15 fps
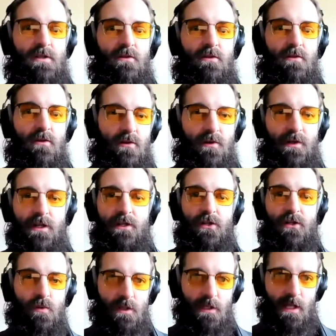to learn and
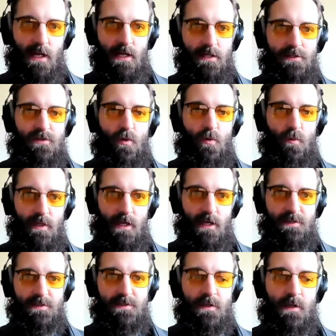utilize
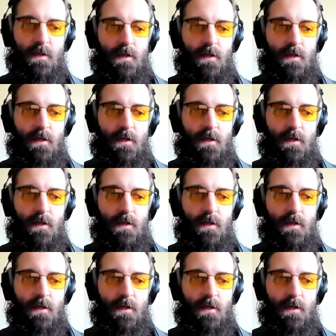OBS,